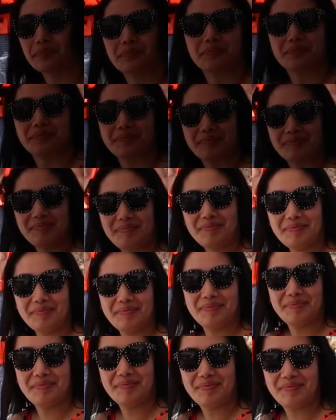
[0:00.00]
This is our
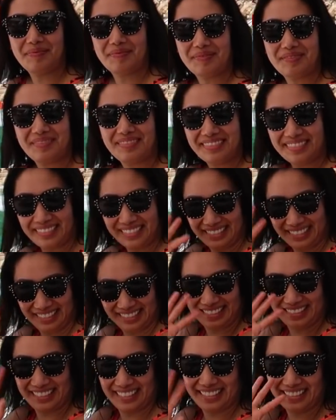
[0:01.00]
friend Ali from New
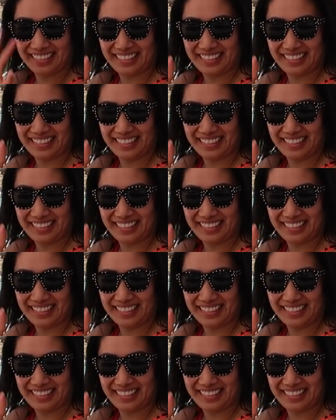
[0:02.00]
York.